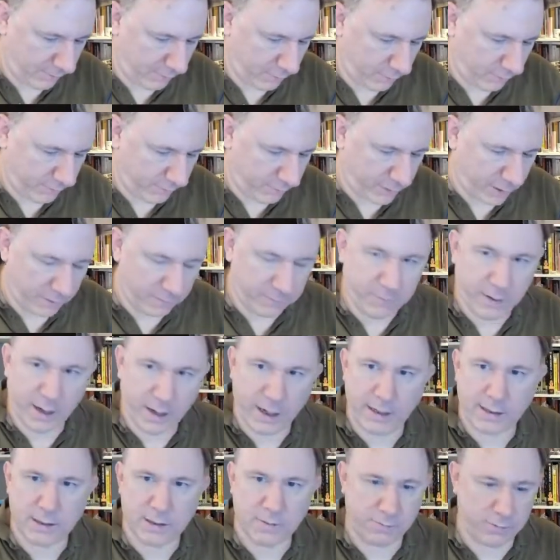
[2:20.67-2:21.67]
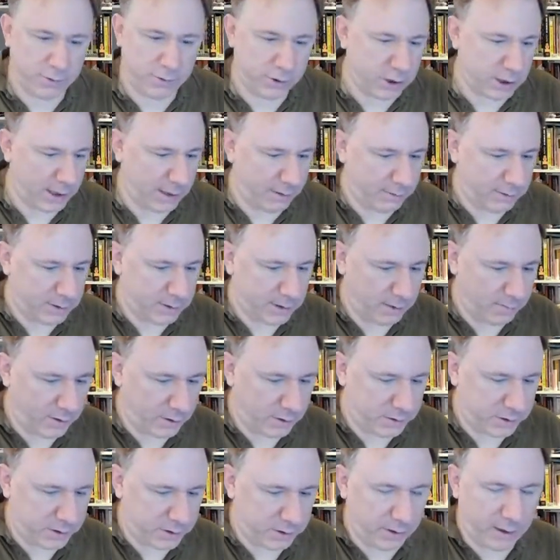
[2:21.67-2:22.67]
4, 5 pegs to push out, and we
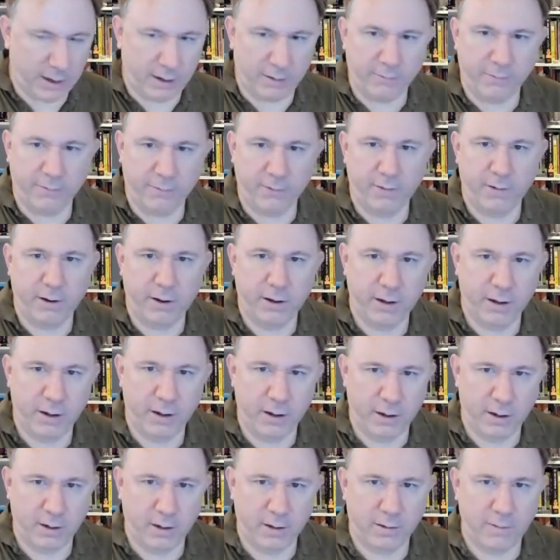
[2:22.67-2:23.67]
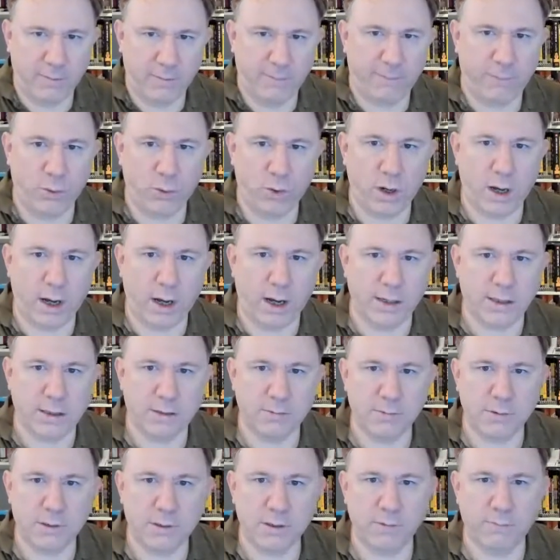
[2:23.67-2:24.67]
also have 4
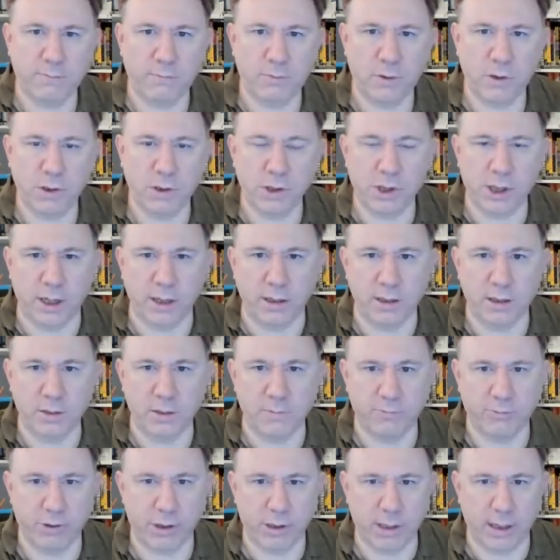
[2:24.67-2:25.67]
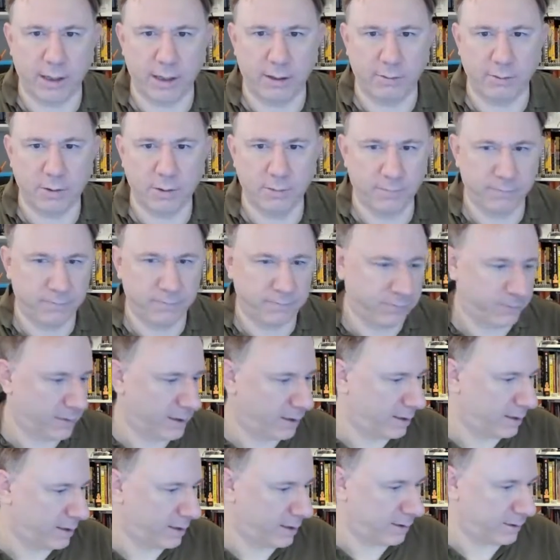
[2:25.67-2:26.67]
items of washing to push out.
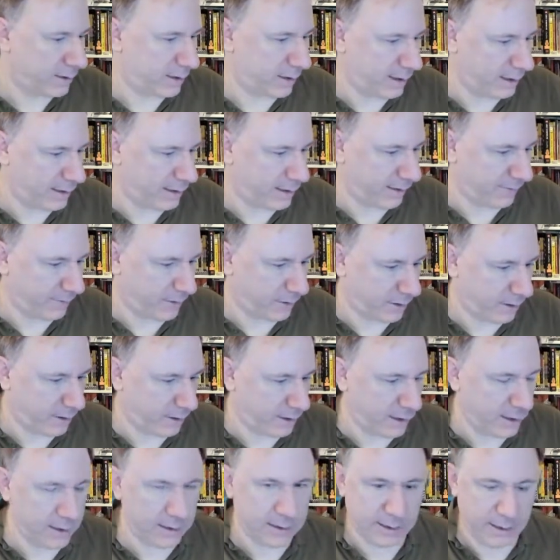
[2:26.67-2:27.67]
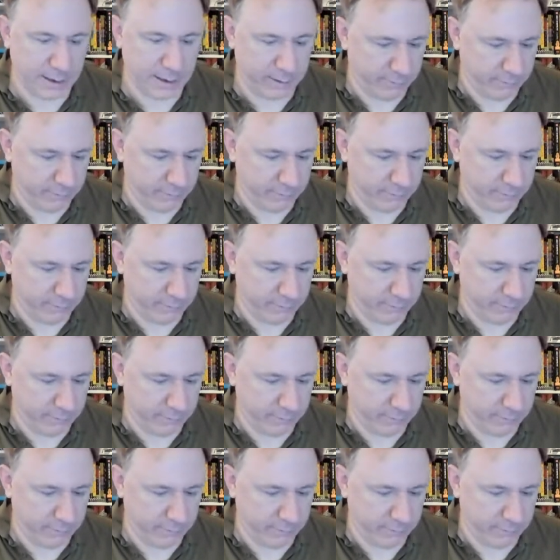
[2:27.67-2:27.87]
So let's have a look at these then.